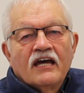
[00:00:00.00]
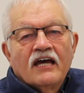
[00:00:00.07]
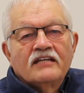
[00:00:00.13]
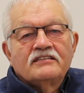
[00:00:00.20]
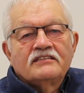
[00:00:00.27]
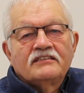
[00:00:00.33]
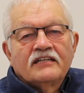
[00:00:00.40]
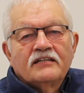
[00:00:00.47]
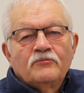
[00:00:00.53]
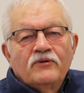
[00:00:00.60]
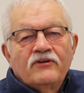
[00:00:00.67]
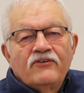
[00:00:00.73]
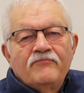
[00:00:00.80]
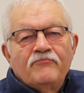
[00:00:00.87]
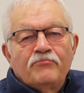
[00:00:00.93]
And today
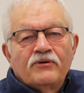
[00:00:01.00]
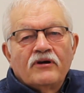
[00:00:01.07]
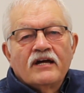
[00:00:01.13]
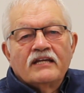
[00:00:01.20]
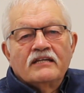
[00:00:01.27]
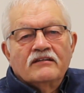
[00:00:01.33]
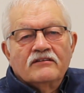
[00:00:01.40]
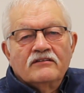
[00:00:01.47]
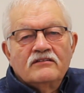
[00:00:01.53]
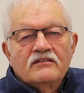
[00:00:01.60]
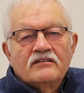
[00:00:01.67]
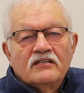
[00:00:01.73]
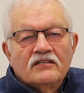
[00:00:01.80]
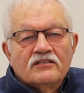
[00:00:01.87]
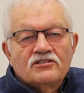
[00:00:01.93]
we're in Brighton
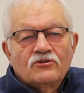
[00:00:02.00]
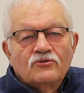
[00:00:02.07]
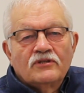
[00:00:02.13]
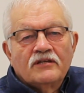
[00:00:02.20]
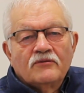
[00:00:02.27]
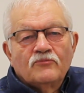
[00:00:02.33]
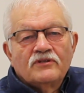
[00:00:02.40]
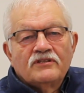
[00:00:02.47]
talking